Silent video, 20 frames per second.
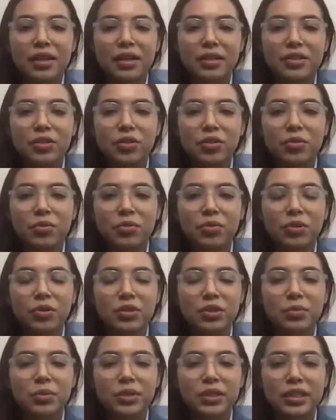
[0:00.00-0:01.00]
so
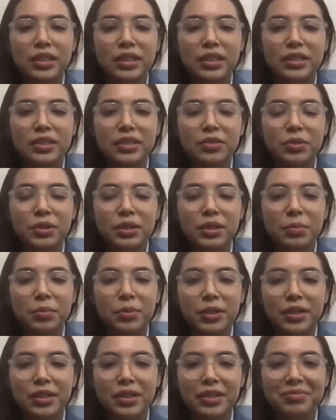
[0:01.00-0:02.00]
UC Merced is really
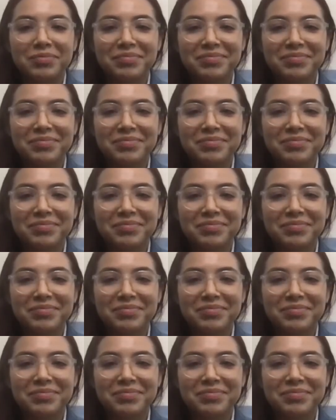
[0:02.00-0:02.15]
pretty.